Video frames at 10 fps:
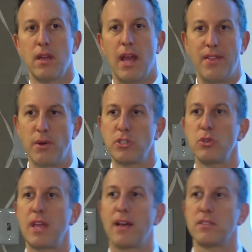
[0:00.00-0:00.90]
And that was
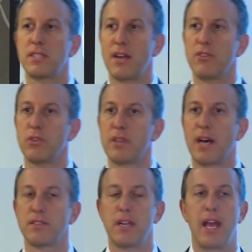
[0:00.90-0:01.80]
2007,
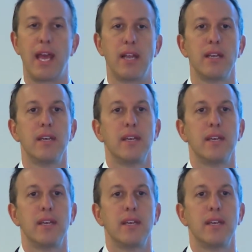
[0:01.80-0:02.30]
2008.